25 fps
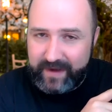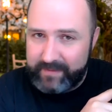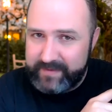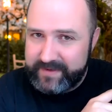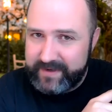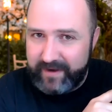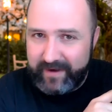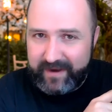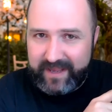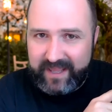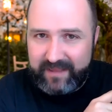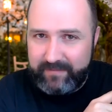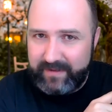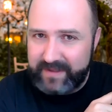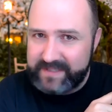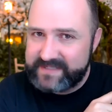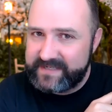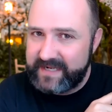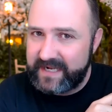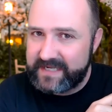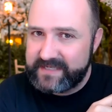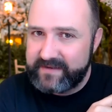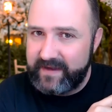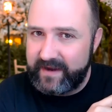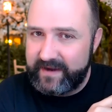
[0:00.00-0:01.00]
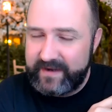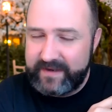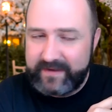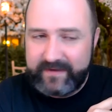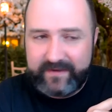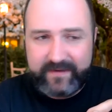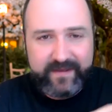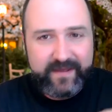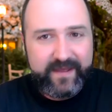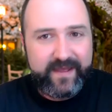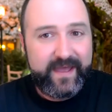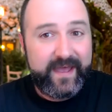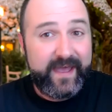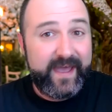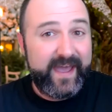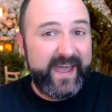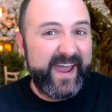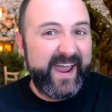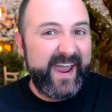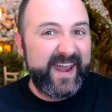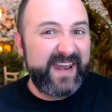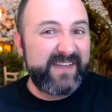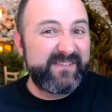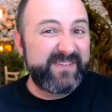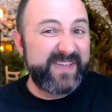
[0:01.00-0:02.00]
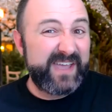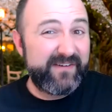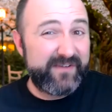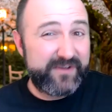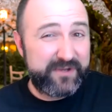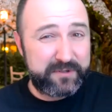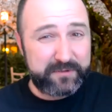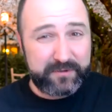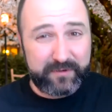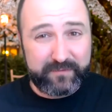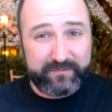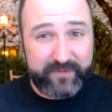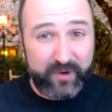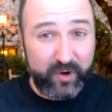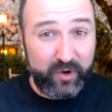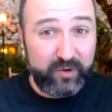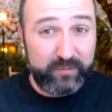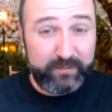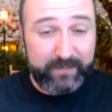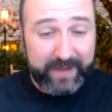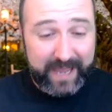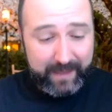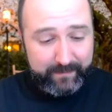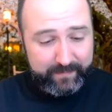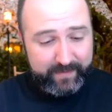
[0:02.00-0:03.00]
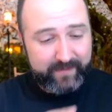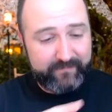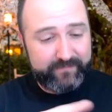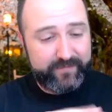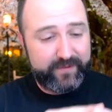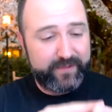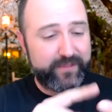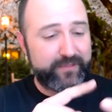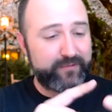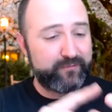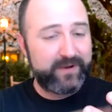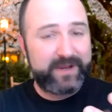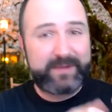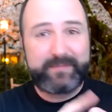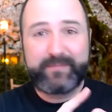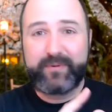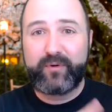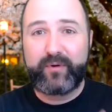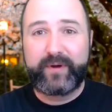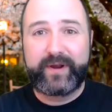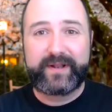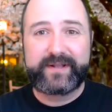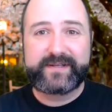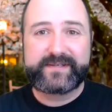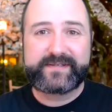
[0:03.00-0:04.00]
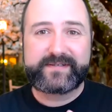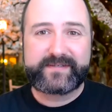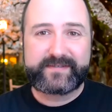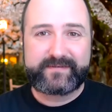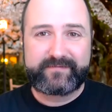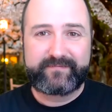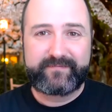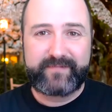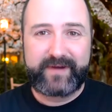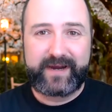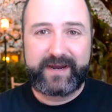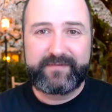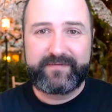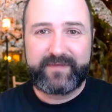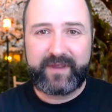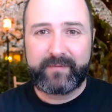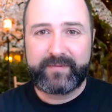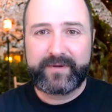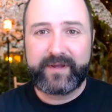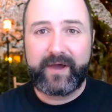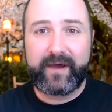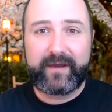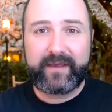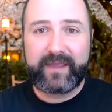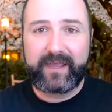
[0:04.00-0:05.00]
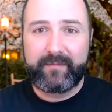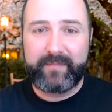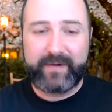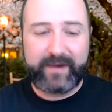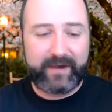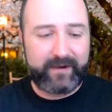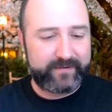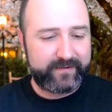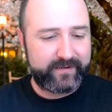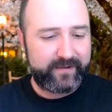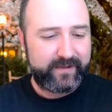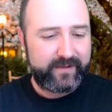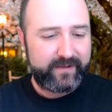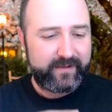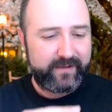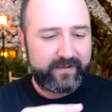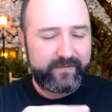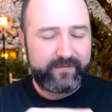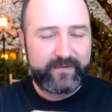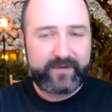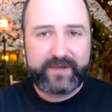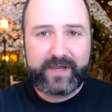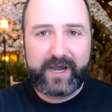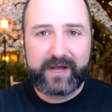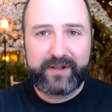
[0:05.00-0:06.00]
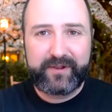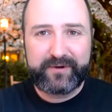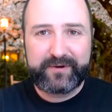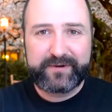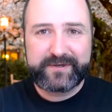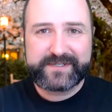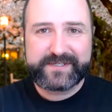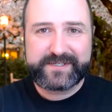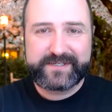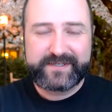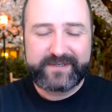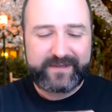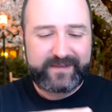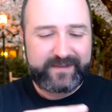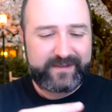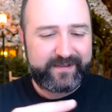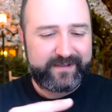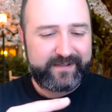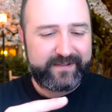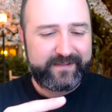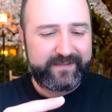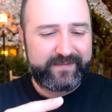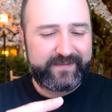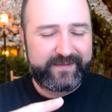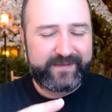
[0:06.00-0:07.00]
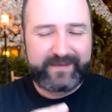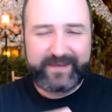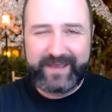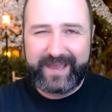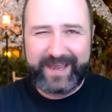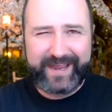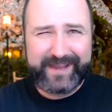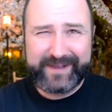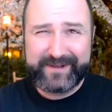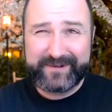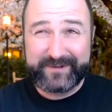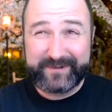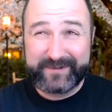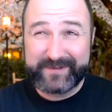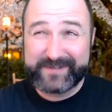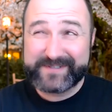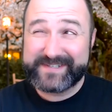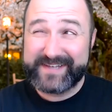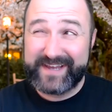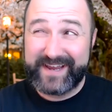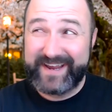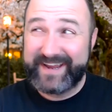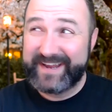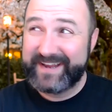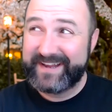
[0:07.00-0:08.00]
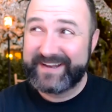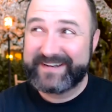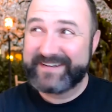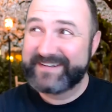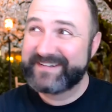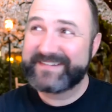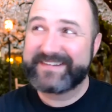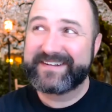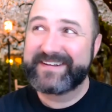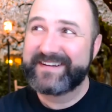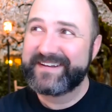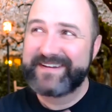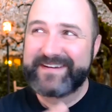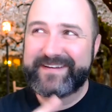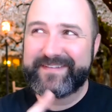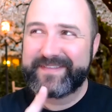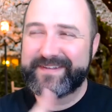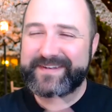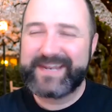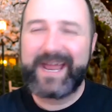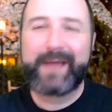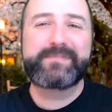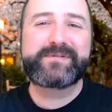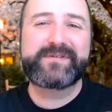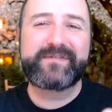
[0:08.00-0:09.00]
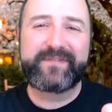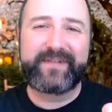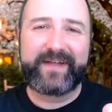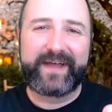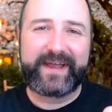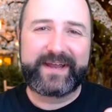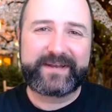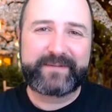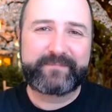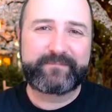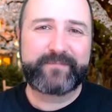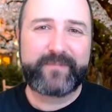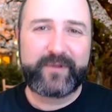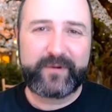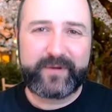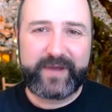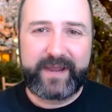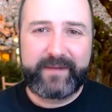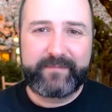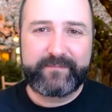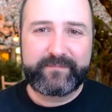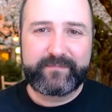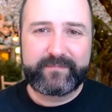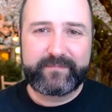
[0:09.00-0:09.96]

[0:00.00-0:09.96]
I'm talking about stage lighting, and I've given you a roadmap of the 3 points, right, that I'm talking about: the colors, the angles, and the types of light. Okay,